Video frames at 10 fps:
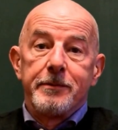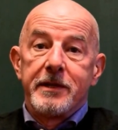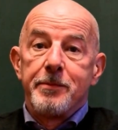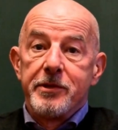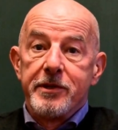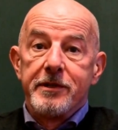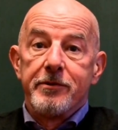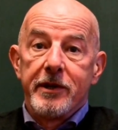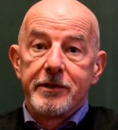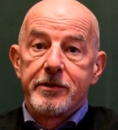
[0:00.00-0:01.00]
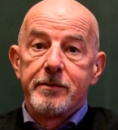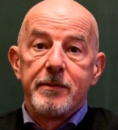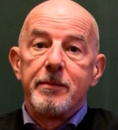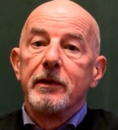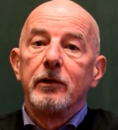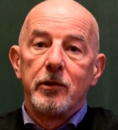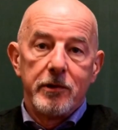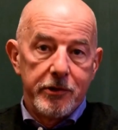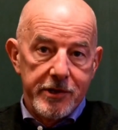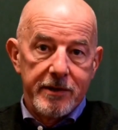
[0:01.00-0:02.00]
deputy director maybe
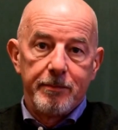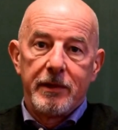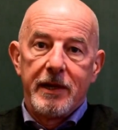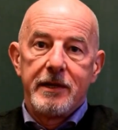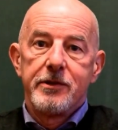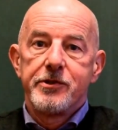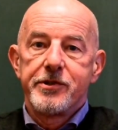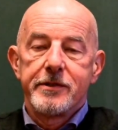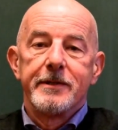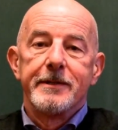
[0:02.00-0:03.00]
longer term plans.